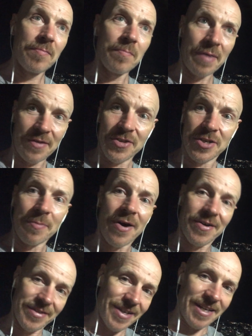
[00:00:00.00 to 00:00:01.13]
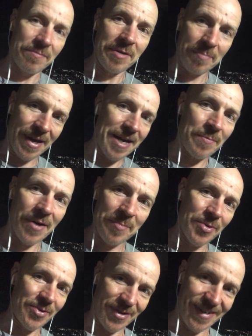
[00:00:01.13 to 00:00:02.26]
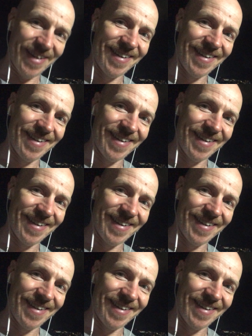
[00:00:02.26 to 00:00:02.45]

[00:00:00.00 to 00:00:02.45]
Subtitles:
make the demand that give me back my book.